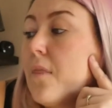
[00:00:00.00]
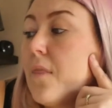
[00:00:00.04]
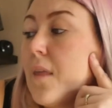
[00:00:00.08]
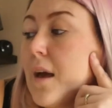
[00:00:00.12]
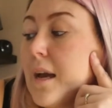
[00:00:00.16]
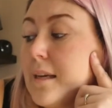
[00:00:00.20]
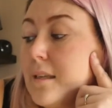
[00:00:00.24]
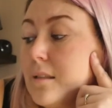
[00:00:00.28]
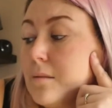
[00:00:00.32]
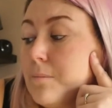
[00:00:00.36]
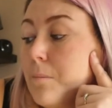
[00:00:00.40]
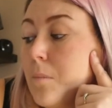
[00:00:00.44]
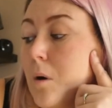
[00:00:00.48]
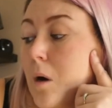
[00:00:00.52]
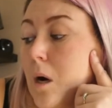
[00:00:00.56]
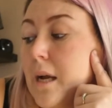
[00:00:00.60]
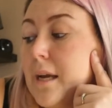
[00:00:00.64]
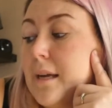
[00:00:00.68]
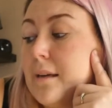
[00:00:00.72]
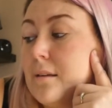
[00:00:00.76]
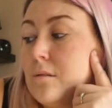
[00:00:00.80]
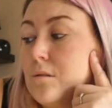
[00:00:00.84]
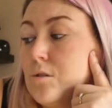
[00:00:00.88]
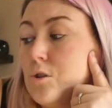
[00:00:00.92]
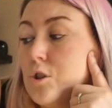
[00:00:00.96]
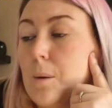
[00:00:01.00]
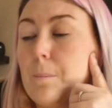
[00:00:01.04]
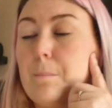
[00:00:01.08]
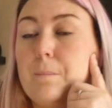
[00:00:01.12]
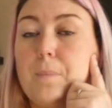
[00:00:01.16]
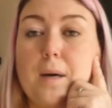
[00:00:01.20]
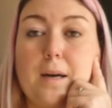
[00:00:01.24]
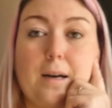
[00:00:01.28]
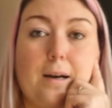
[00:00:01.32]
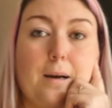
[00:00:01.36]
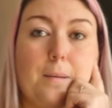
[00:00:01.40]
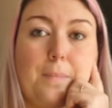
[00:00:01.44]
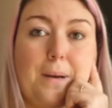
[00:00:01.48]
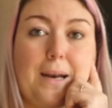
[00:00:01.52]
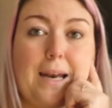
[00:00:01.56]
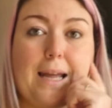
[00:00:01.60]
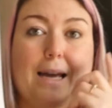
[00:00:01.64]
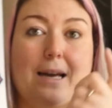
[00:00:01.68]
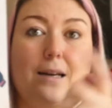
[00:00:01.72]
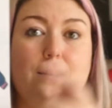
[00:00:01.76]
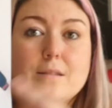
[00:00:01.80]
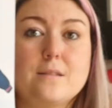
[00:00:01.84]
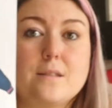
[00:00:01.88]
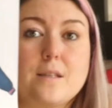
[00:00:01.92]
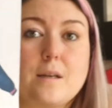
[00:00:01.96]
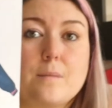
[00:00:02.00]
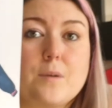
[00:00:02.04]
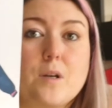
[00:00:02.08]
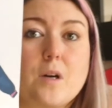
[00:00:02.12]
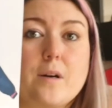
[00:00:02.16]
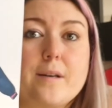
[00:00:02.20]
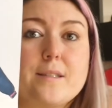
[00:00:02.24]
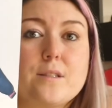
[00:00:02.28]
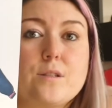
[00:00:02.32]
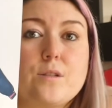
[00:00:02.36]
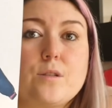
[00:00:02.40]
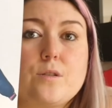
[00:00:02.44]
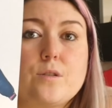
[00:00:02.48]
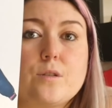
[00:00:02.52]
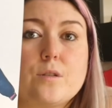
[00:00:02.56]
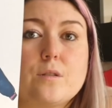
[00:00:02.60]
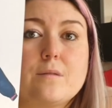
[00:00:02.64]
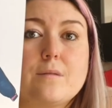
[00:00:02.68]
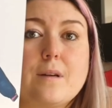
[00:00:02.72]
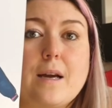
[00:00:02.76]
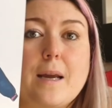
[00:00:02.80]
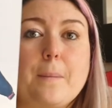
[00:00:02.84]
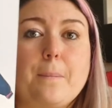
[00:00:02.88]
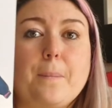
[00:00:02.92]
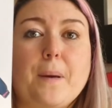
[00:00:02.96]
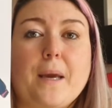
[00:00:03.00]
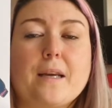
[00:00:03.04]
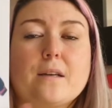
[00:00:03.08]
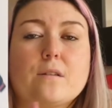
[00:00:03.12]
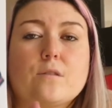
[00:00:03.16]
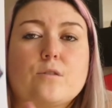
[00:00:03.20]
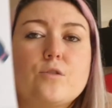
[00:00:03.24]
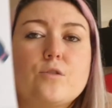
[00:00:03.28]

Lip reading: that is my jumper plans. I'm going to do a pink